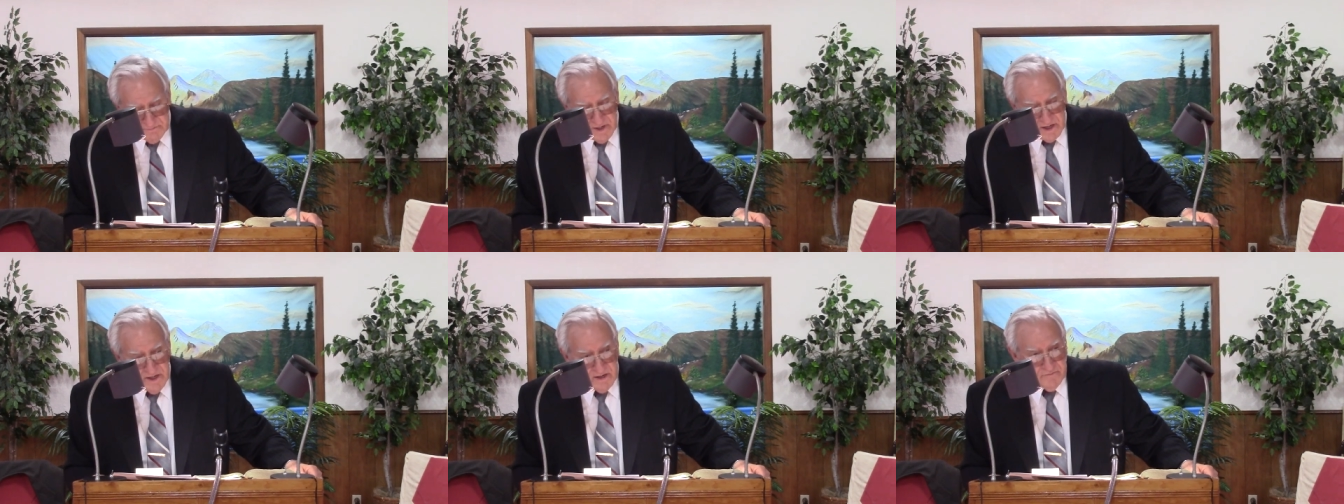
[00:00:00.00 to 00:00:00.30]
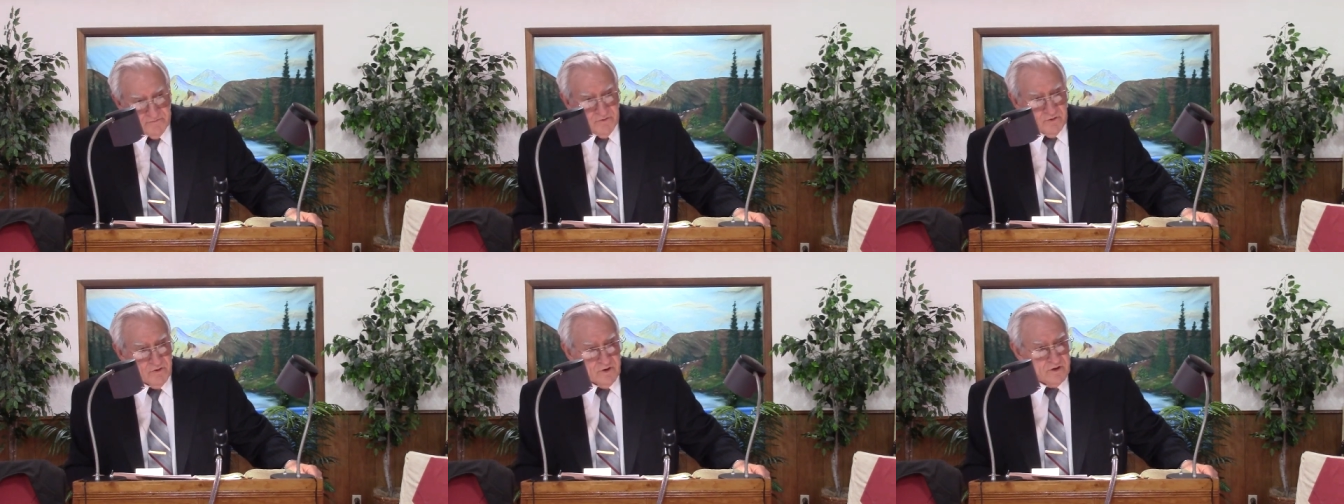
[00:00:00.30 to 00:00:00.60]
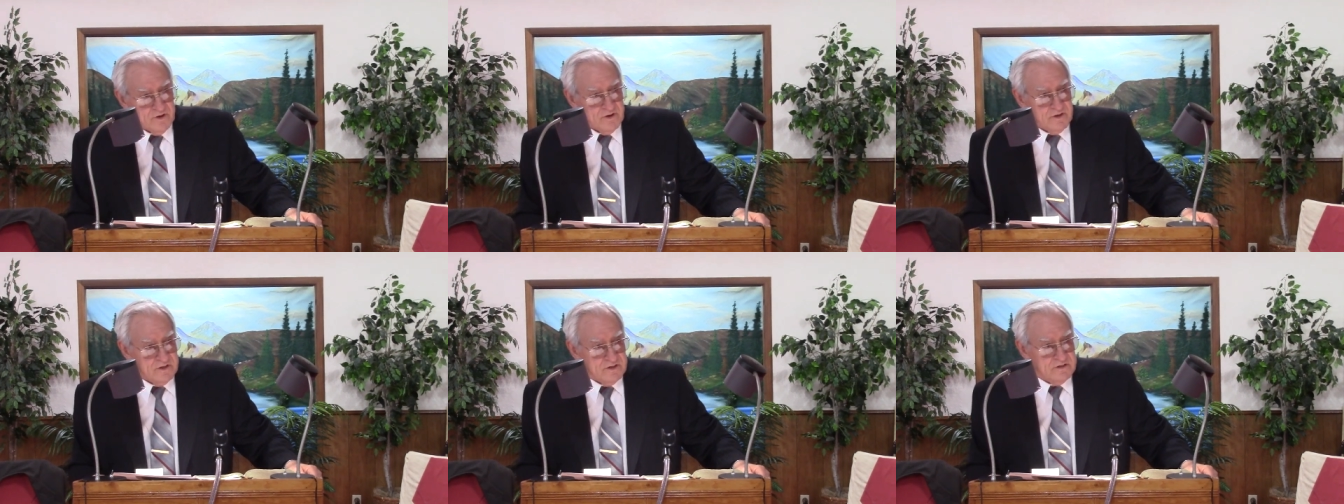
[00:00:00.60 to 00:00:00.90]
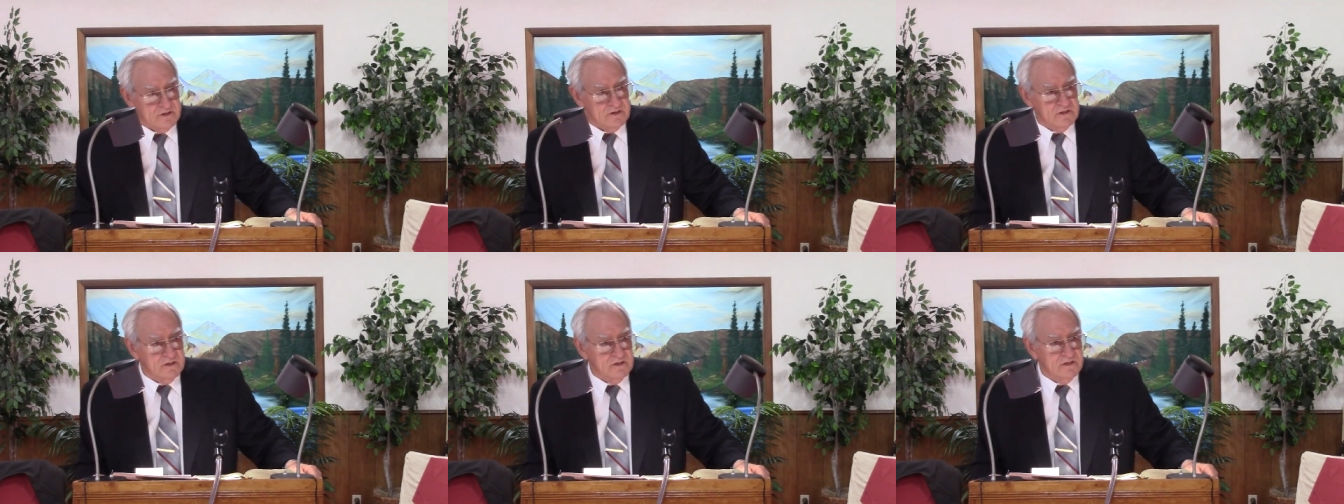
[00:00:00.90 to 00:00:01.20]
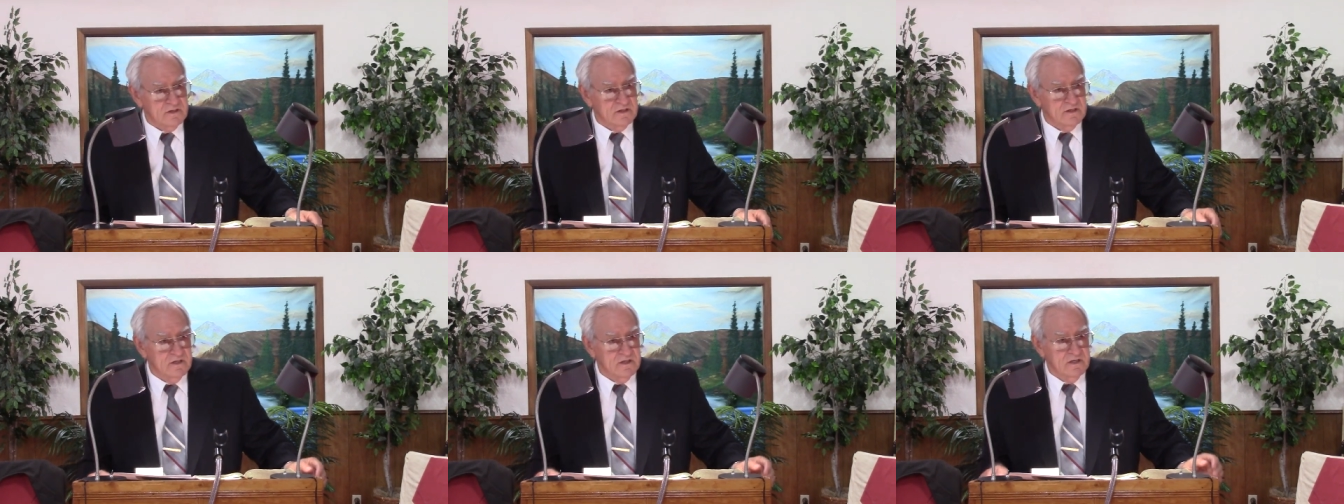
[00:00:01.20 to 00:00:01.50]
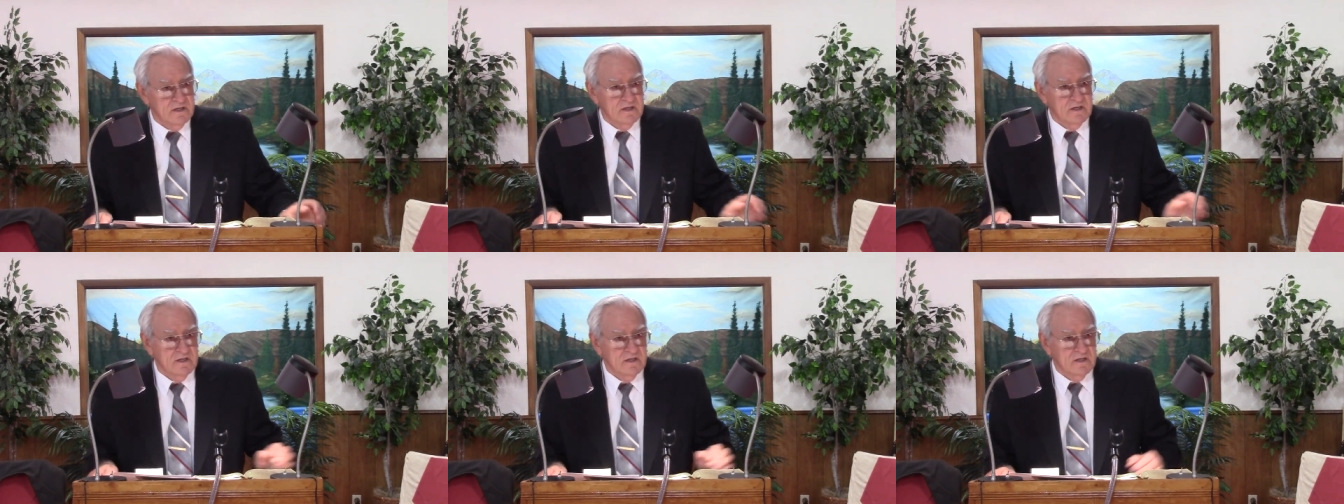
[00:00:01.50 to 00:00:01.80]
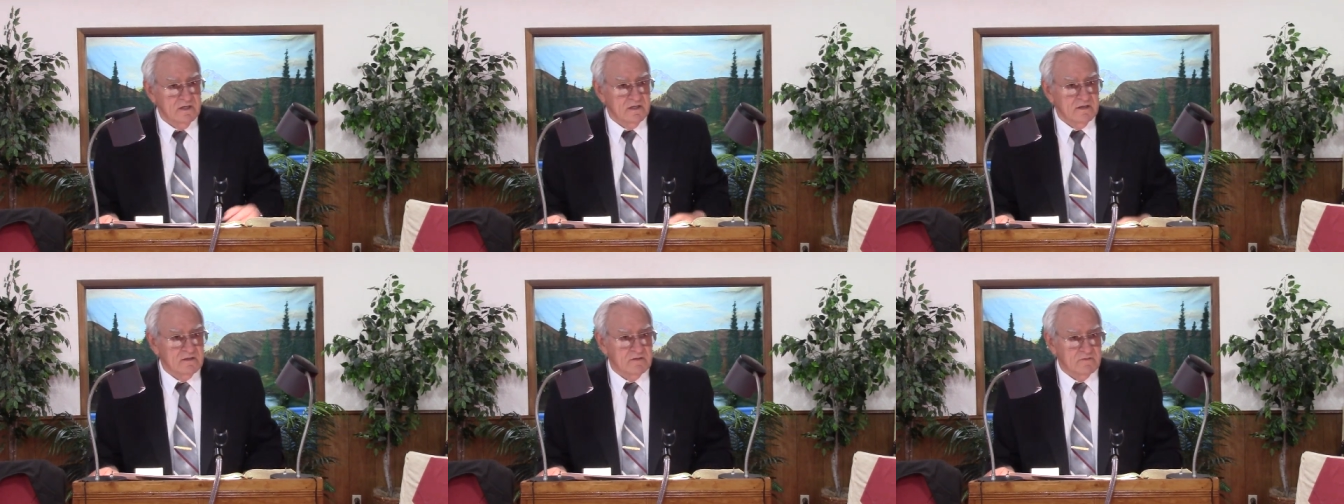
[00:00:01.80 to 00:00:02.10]
meaning foreigners.
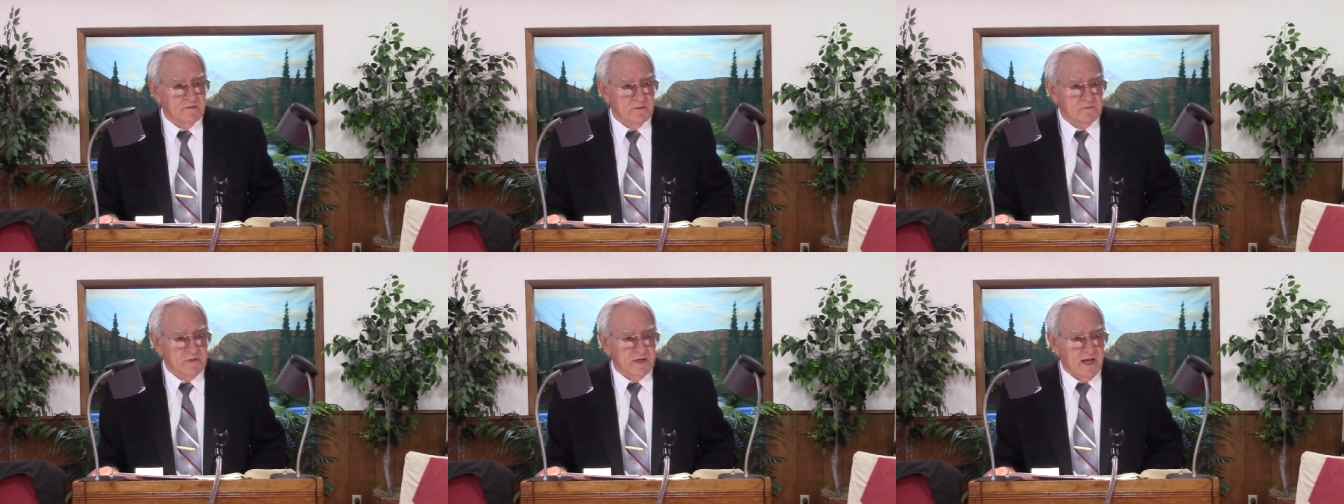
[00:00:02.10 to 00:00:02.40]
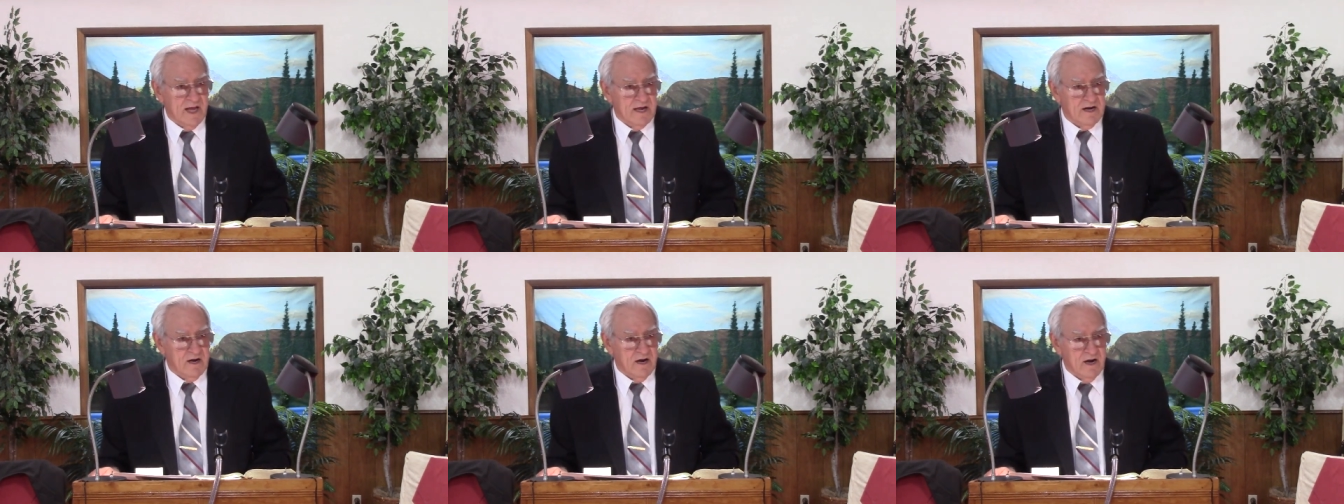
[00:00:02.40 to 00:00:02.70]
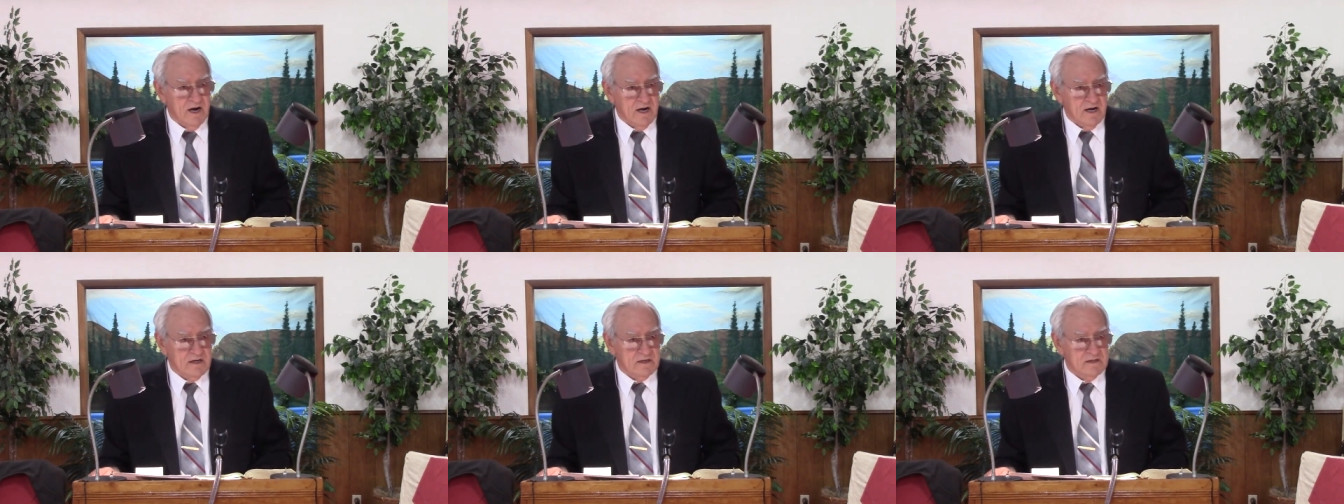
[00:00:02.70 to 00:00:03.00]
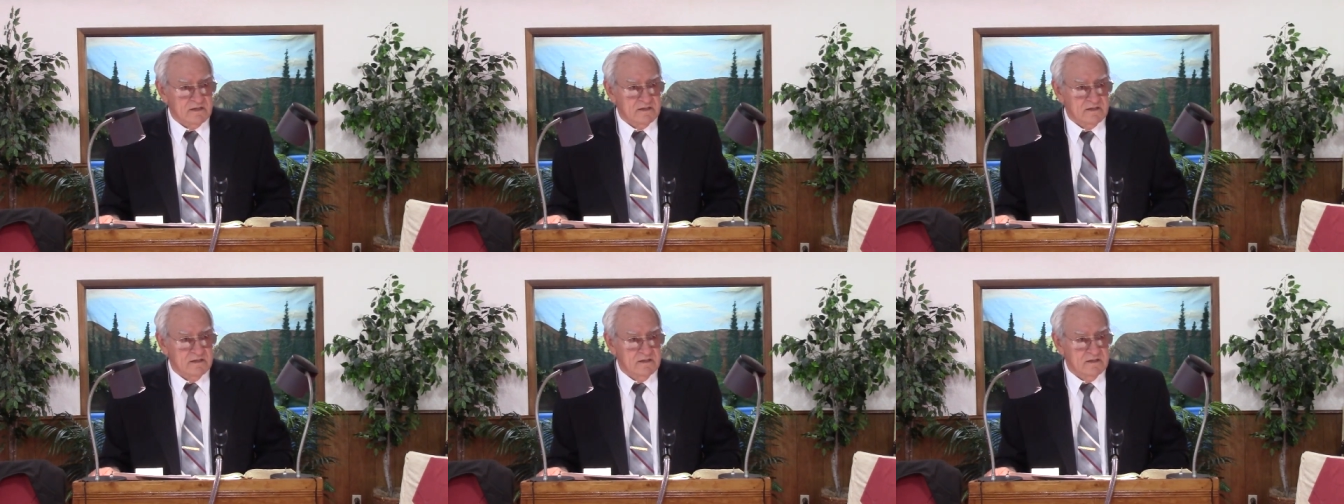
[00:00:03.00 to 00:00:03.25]
Women had a heart